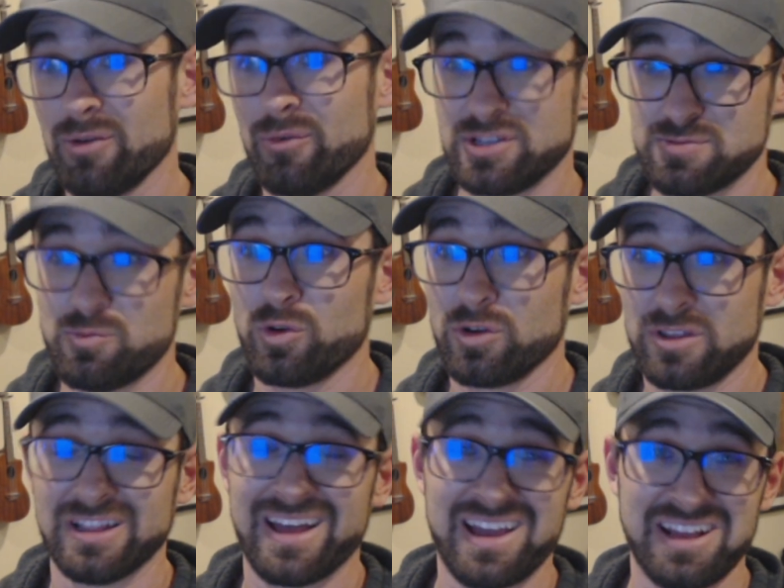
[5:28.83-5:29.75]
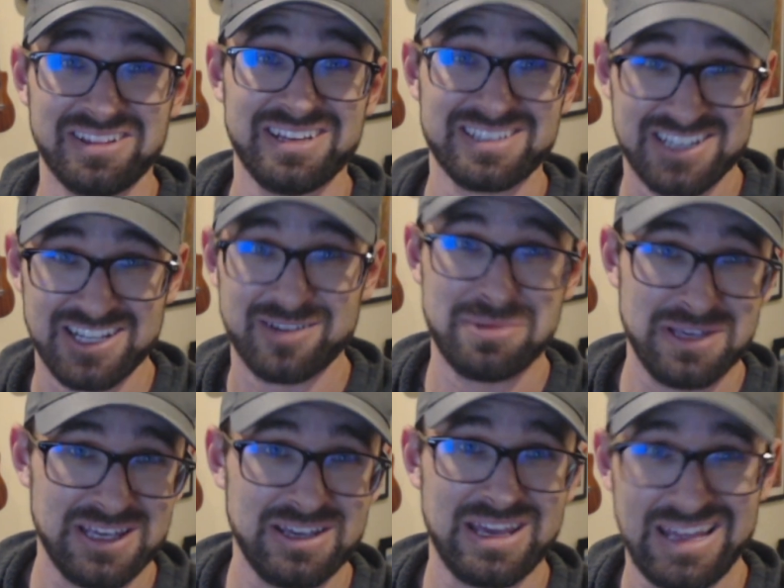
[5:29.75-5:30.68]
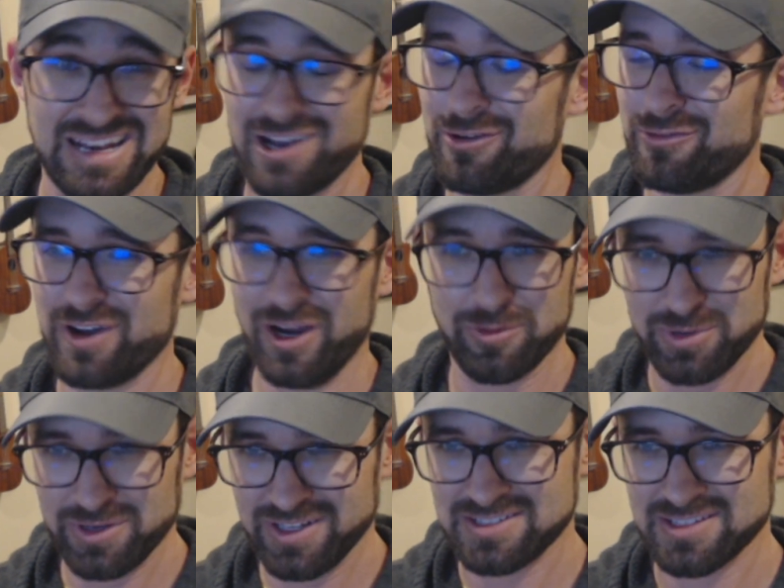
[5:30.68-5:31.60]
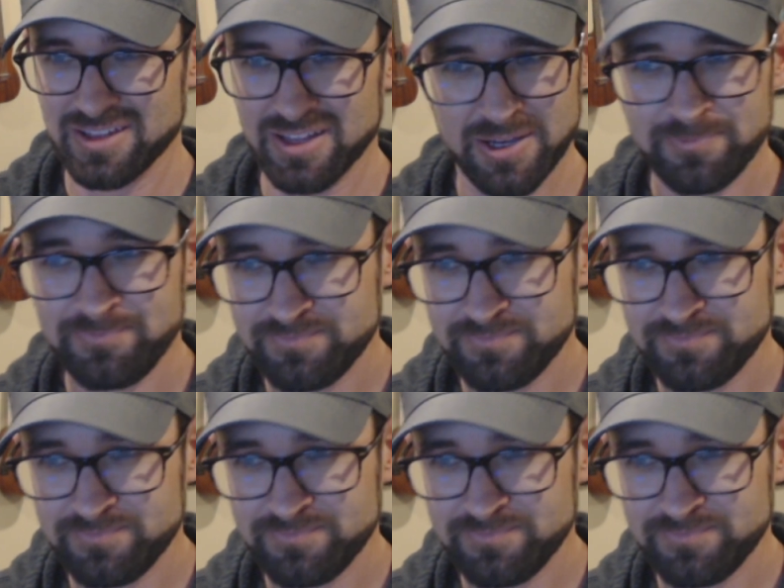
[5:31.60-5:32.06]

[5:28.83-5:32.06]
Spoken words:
which more than likely is going to be in Hellfire Peninsula.